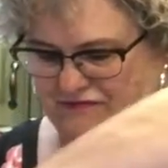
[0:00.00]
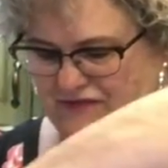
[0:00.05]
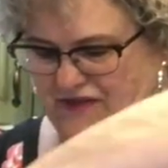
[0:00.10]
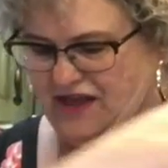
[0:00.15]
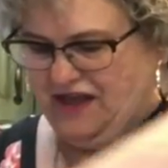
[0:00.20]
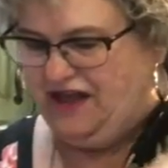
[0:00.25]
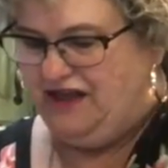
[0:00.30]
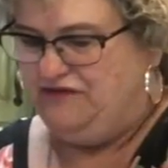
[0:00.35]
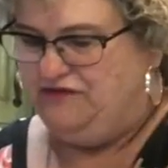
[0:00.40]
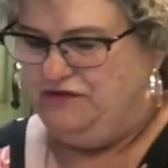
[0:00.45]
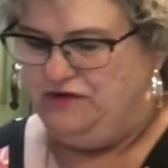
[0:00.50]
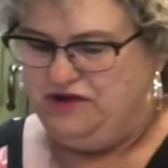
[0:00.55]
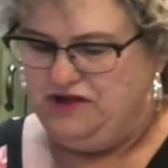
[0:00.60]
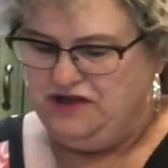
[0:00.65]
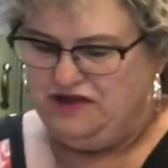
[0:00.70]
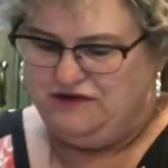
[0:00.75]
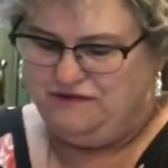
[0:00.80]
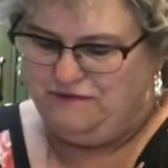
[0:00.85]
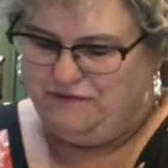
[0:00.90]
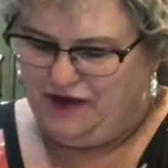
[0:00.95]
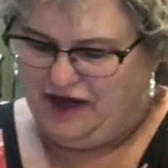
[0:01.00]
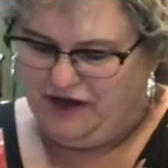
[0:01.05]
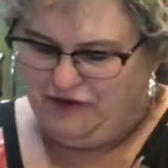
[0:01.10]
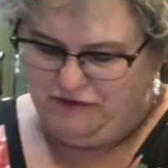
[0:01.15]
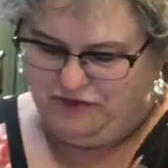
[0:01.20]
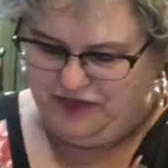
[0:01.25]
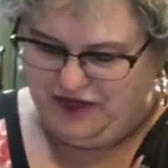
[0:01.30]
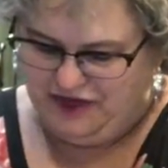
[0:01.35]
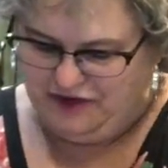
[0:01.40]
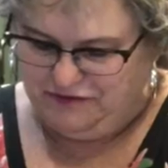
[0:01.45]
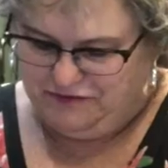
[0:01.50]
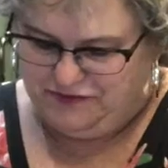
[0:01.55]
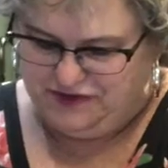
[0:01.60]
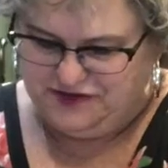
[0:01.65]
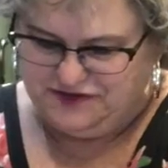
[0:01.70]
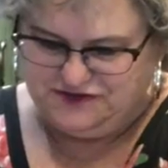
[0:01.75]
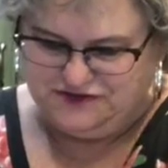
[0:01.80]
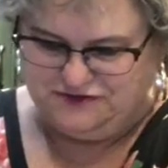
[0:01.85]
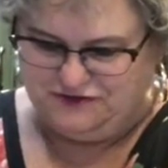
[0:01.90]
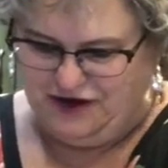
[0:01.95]
Hey, if we can get by without a
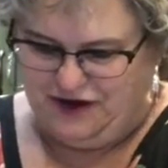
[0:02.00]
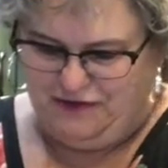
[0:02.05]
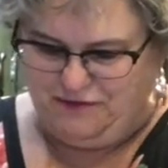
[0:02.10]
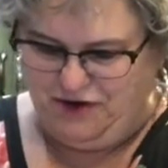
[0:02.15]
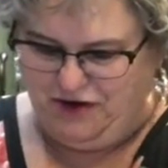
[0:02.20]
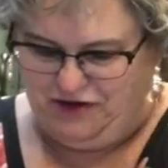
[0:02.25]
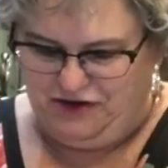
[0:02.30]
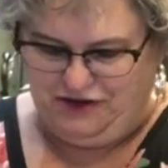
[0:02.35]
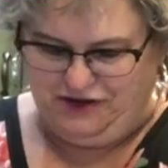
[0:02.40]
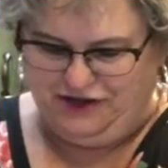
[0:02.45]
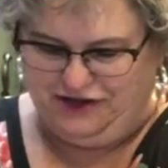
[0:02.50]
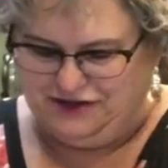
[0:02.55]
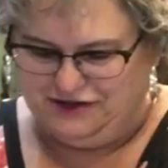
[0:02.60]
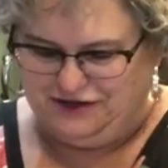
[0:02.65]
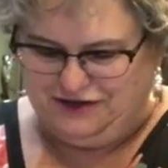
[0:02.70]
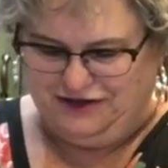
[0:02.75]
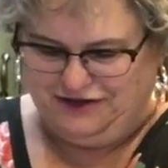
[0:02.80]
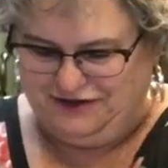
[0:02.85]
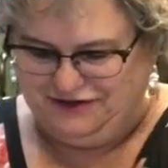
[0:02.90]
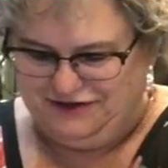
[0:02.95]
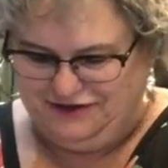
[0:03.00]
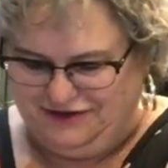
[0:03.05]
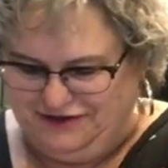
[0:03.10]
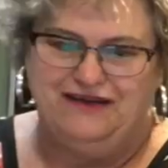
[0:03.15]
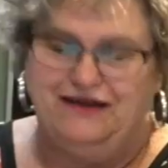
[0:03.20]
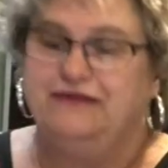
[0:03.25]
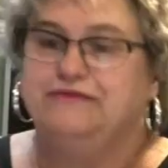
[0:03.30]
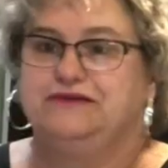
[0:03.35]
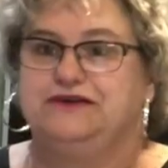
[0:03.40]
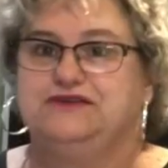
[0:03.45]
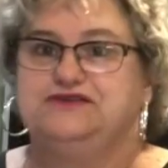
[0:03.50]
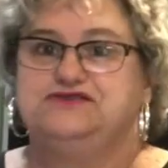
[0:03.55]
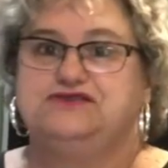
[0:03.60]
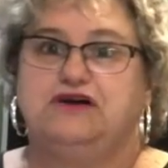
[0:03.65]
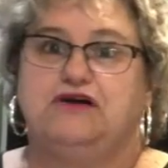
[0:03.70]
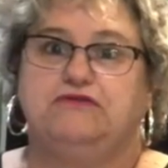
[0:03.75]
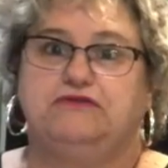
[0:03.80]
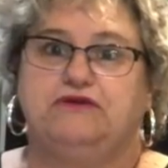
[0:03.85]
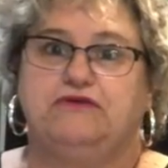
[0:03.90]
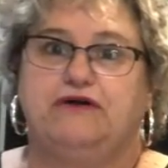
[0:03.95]
mixer, I'm all in. Because
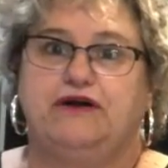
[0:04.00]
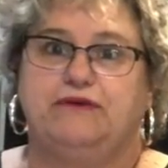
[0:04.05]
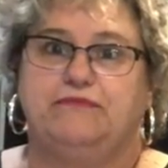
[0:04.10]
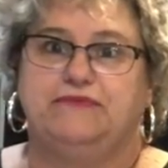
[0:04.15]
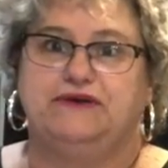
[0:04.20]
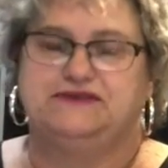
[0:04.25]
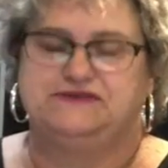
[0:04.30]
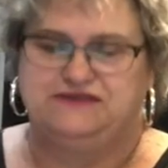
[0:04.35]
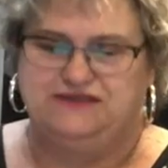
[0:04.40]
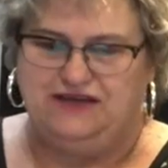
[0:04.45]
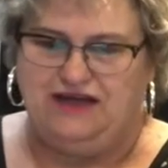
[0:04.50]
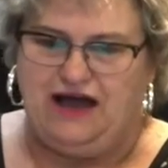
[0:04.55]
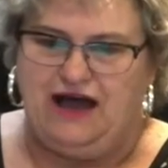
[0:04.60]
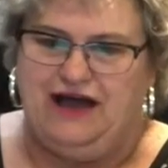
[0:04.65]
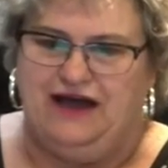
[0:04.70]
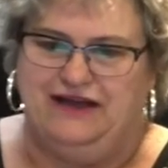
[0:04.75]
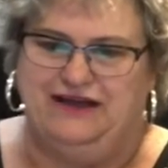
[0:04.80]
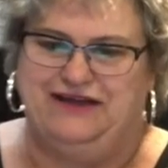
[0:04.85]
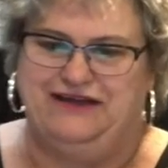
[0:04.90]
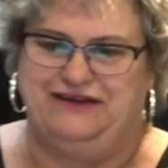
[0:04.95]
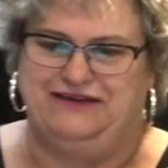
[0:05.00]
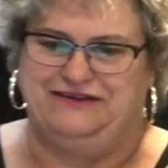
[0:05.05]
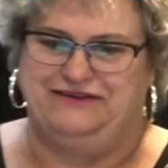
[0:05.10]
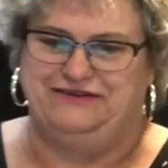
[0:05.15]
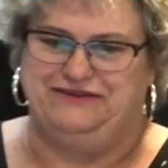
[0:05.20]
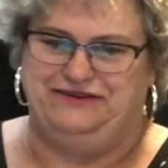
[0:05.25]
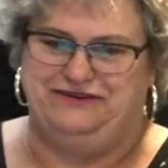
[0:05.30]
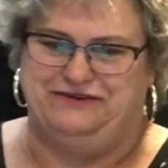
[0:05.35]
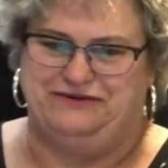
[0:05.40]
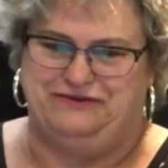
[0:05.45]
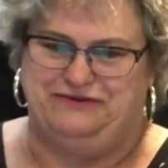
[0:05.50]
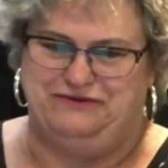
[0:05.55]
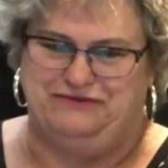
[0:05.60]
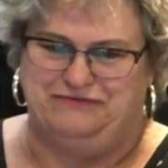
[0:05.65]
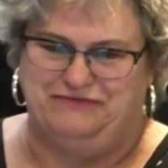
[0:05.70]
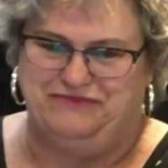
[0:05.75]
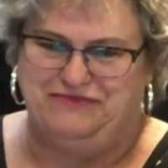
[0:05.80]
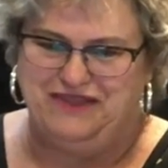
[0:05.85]
y'all know how messy I am.